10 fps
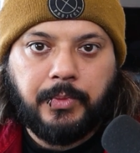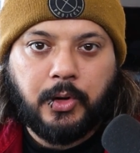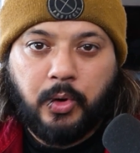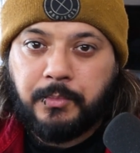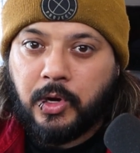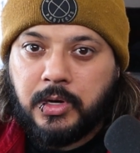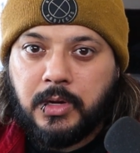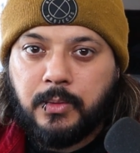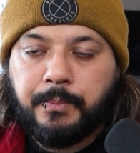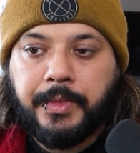equipped on
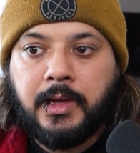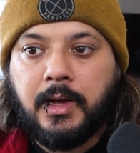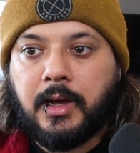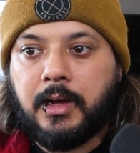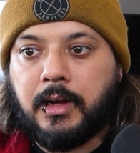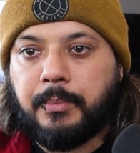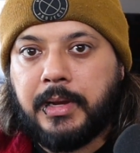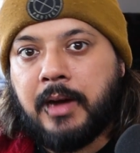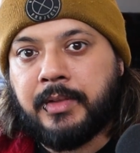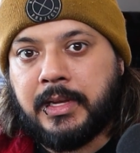you, but
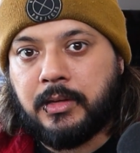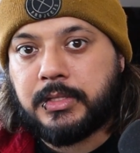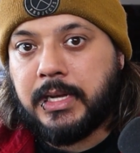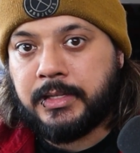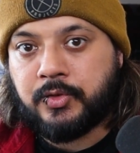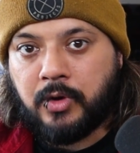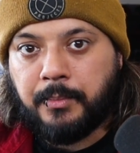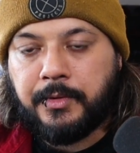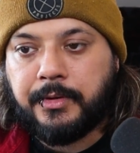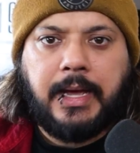everything else gets
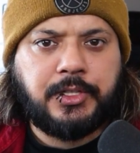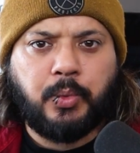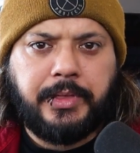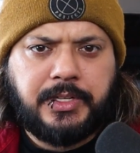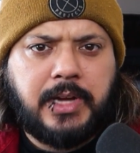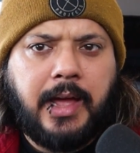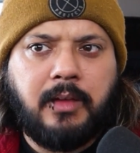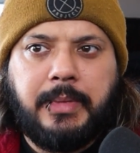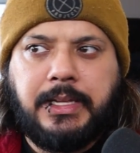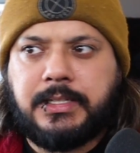dropped. And so what this kind
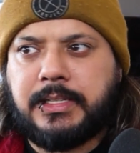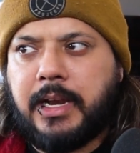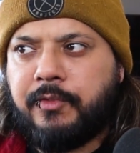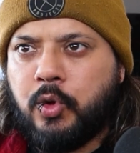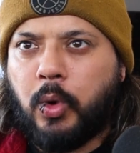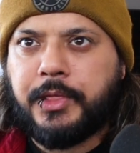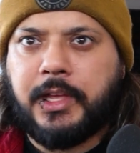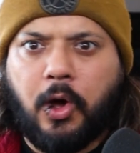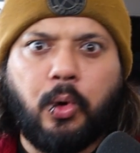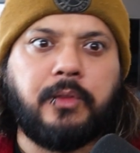of means is that if you want
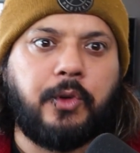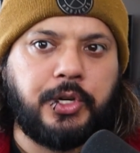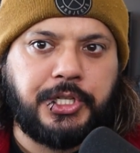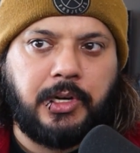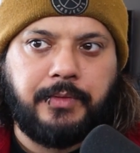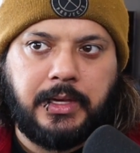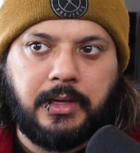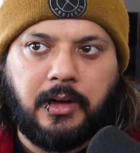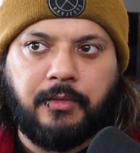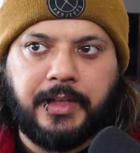the old version of
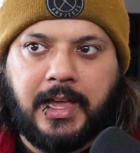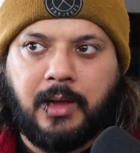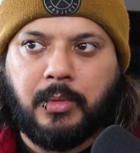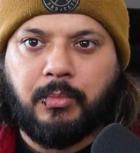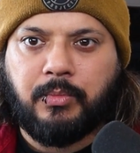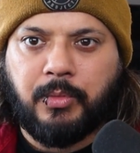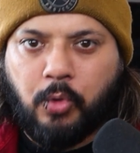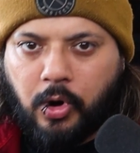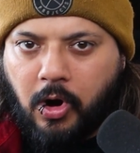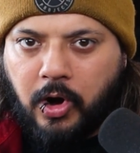the game, the
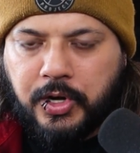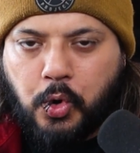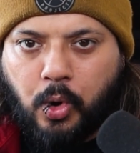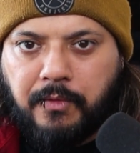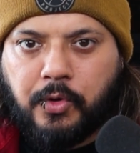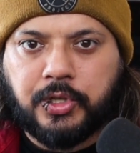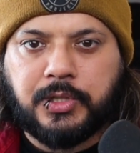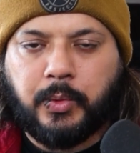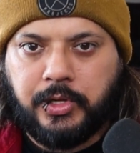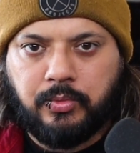more hardcore
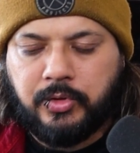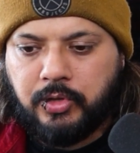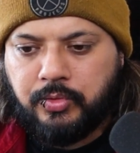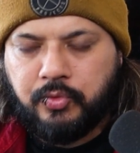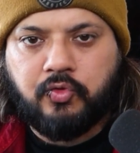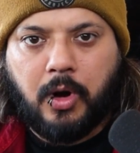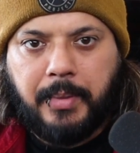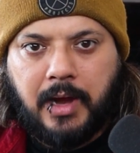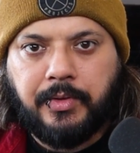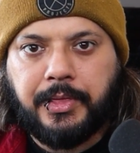version where you drop
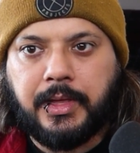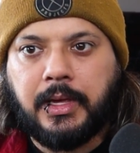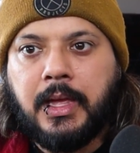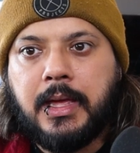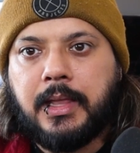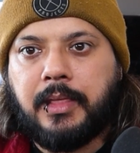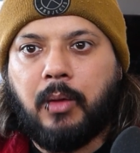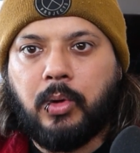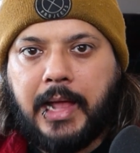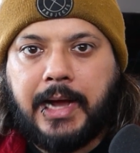everything, that
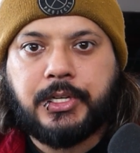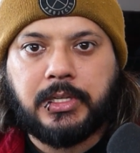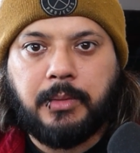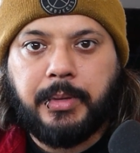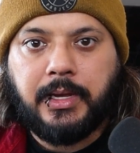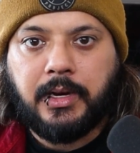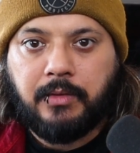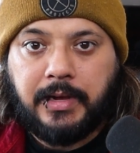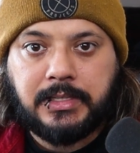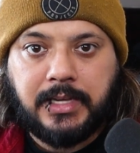will actually be an
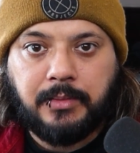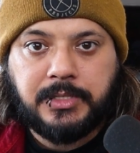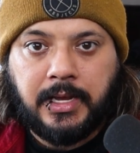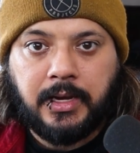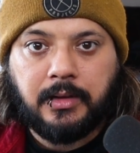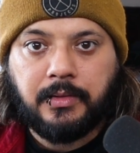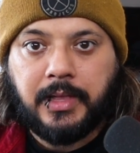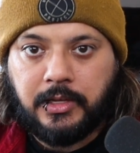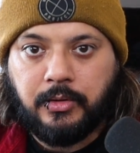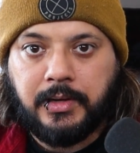advanced game setting
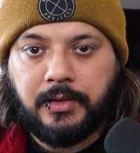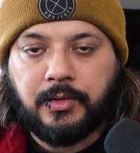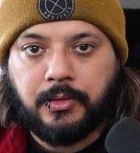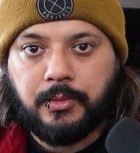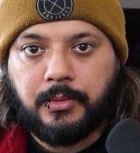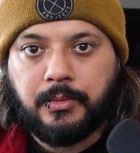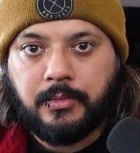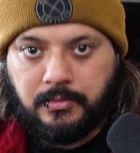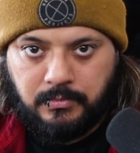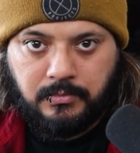that you need to
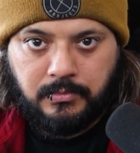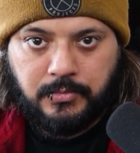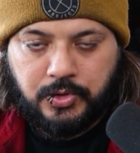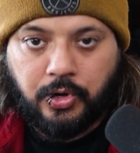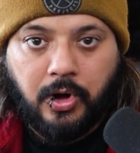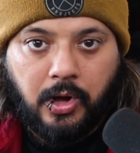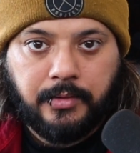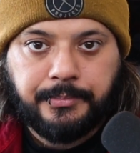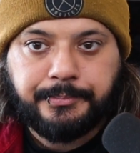turn on.